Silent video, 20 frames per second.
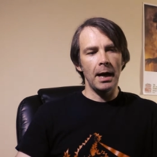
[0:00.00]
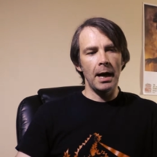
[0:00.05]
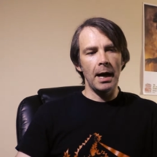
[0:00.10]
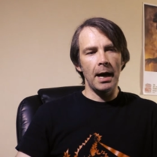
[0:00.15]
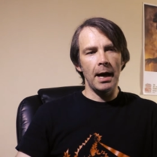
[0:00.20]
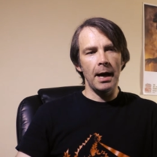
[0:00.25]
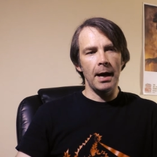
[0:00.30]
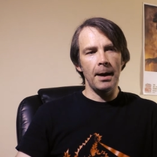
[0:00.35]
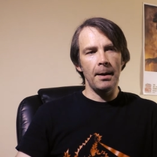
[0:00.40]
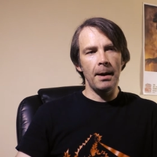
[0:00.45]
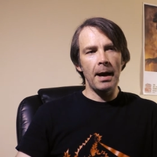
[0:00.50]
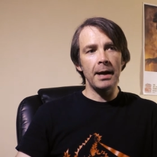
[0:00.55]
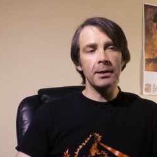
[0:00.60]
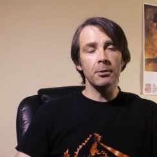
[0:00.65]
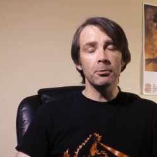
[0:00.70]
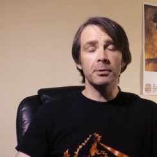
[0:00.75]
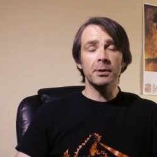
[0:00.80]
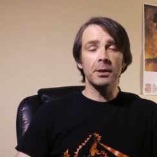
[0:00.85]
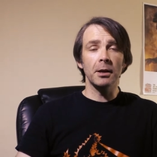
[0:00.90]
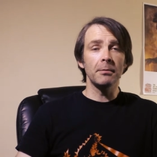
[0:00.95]

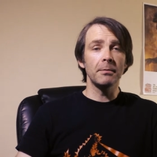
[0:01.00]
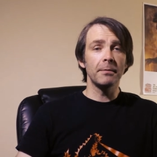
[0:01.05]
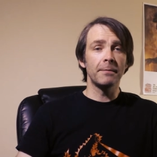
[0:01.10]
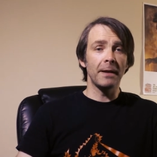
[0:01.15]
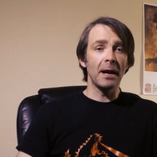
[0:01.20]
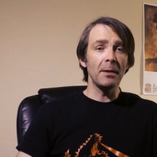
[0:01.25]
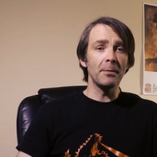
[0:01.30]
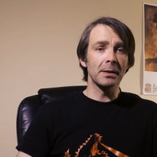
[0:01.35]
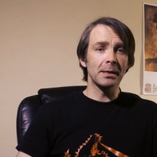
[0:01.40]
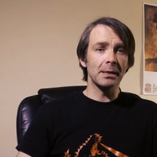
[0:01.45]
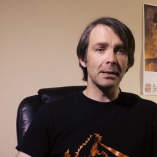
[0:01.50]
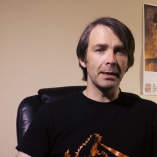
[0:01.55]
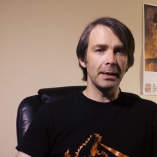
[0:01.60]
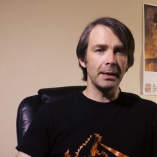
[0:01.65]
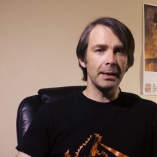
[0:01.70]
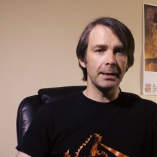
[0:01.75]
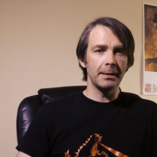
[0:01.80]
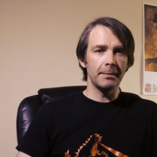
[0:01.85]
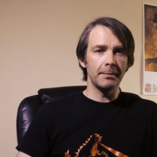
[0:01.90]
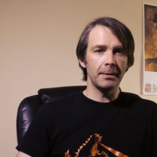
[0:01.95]
And also,
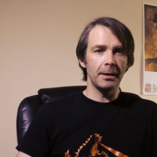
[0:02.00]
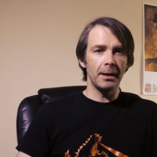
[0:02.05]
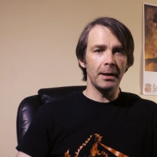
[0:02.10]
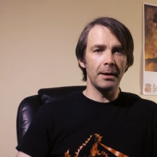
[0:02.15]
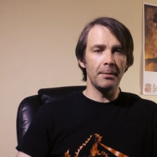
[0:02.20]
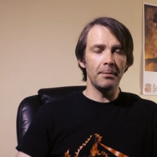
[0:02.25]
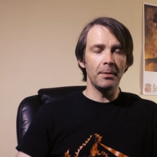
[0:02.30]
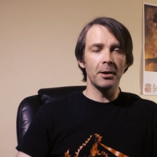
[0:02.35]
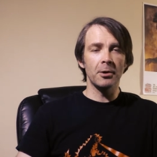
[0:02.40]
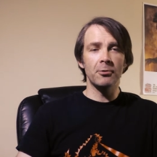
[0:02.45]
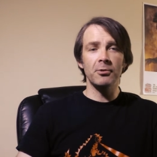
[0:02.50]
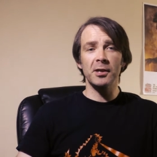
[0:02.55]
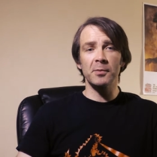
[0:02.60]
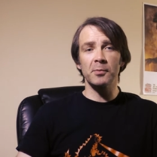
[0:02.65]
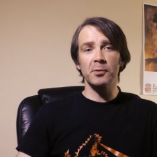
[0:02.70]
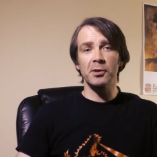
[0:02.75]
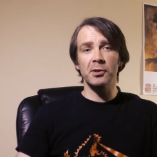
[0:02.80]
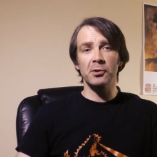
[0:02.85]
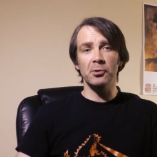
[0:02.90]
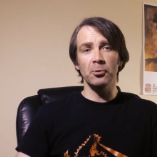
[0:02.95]
famously, A
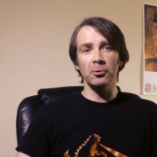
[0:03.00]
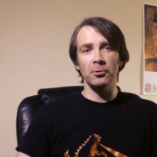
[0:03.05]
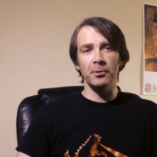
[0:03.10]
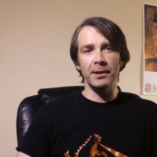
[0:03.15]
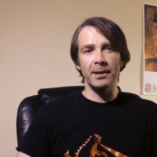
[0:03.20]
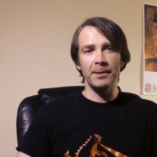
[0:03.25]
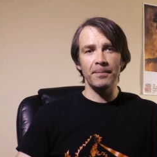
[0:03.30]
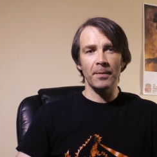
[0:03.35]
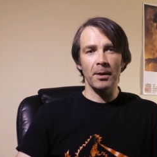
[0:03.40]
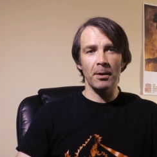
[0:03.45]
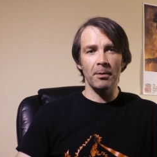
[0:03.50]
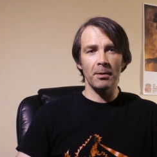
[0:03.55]
Christmas Story,